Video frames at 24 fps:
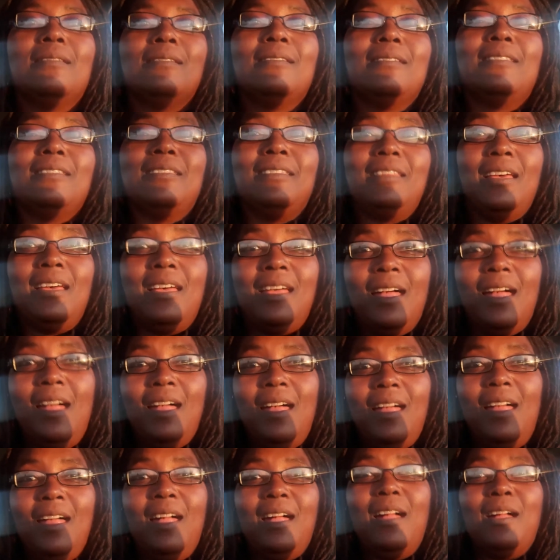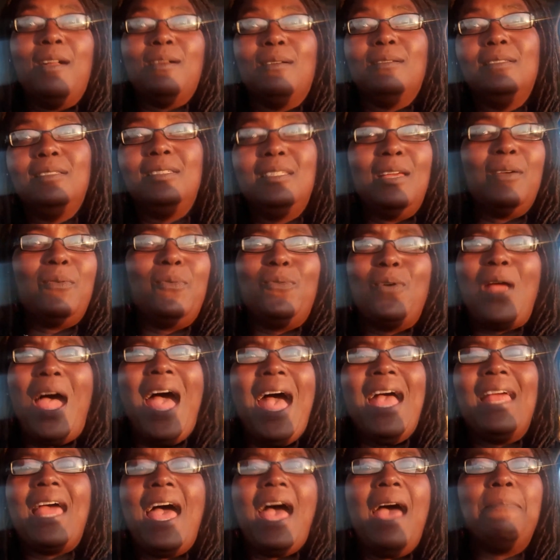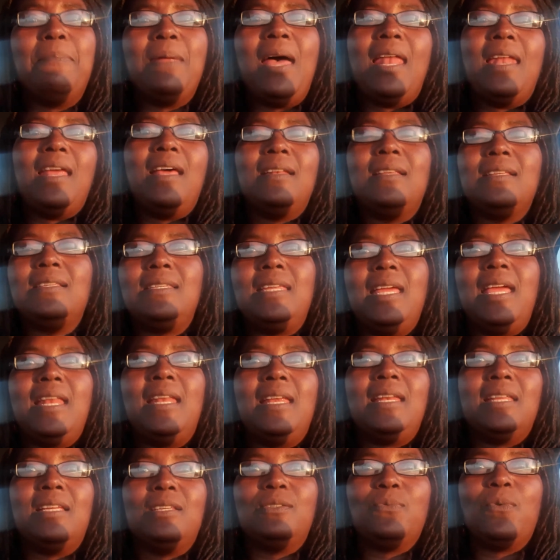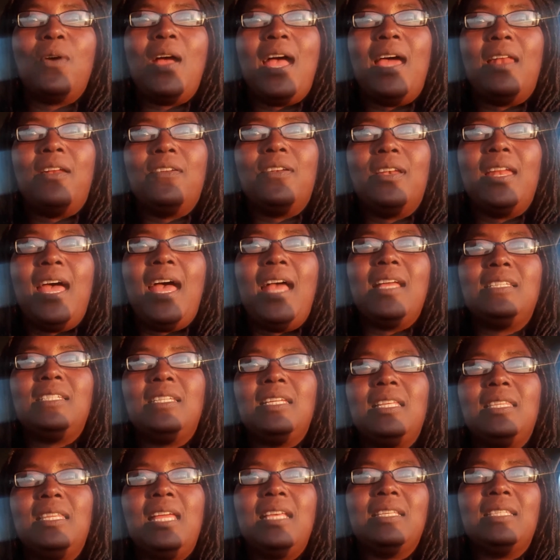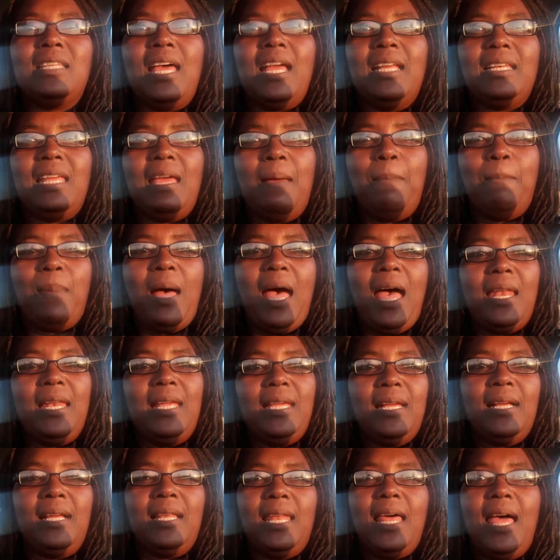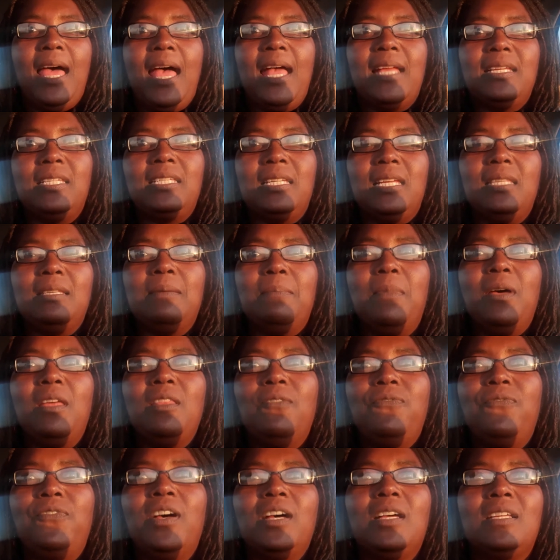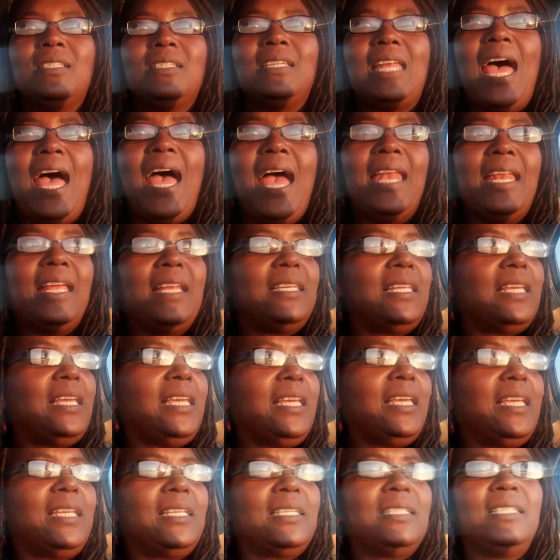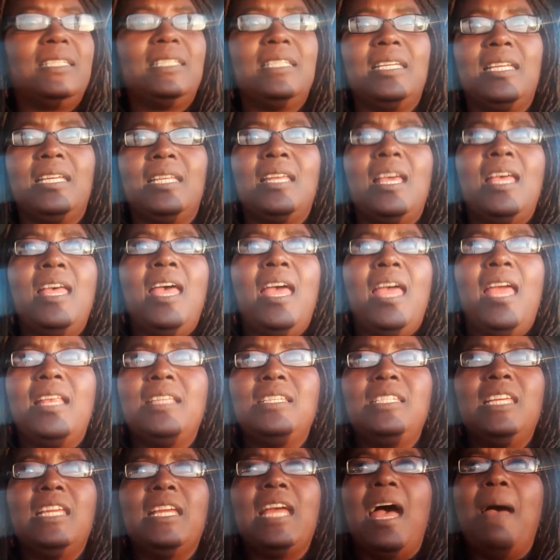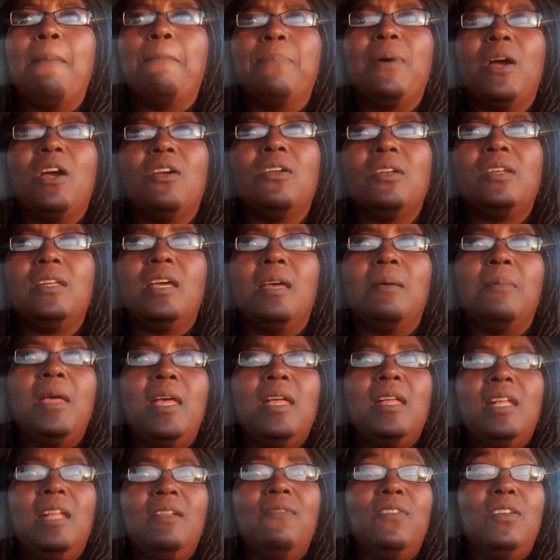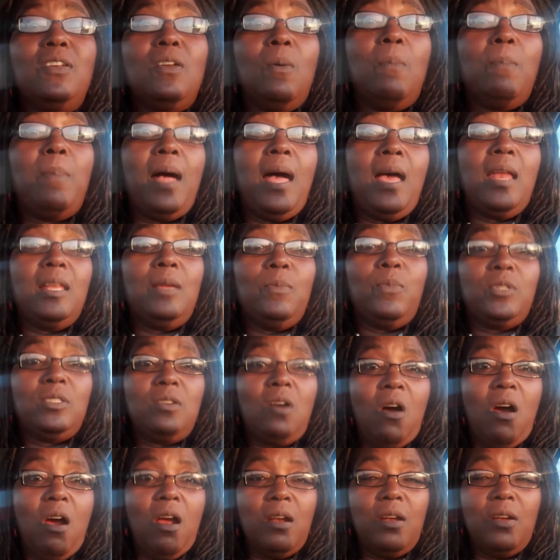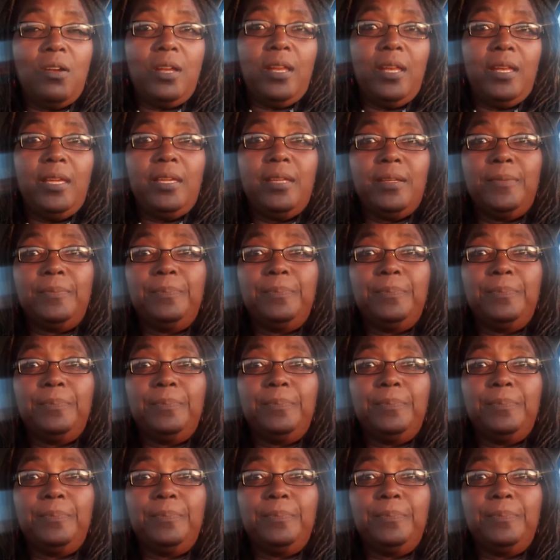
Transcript: The, uh, the, I, am not understanding this ride or die shit. That's like that Bonnie and Clyde shit. The motherfuckers died at the end shit. And she got burned up, even though Bonnie was harder than him.